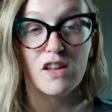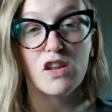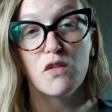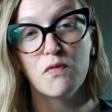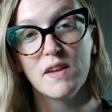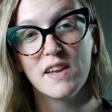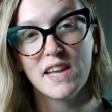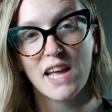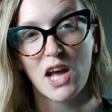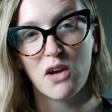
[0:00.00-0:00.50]
this
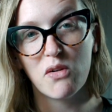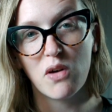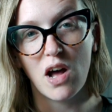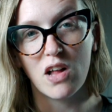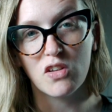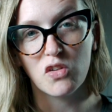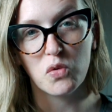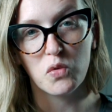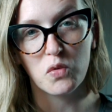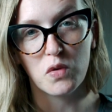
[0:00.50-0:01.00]
video,
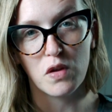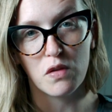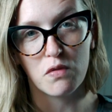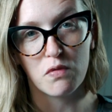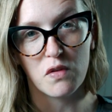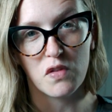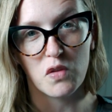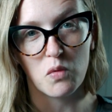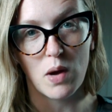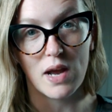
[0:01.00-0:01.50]
I'll talk you
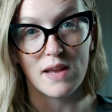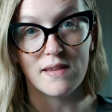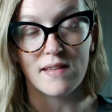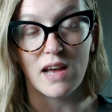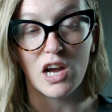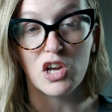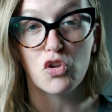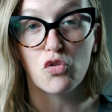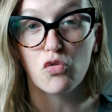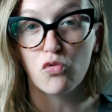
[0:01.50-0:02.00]
through the ways that
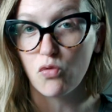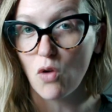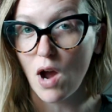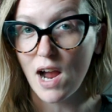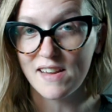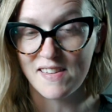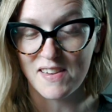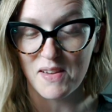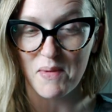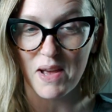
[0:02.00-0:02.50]
I
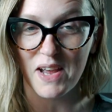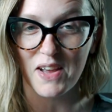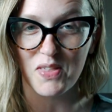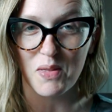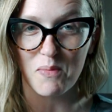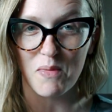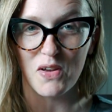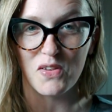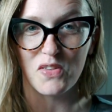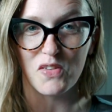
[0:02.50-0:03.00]
try to make
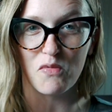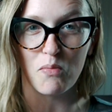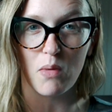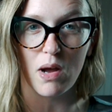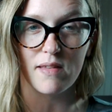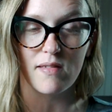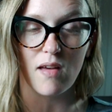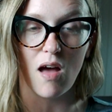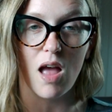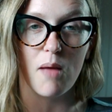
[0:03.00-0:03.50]
the most of
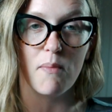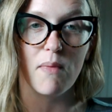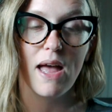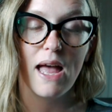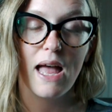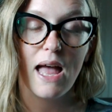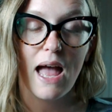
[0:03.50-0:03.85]
my time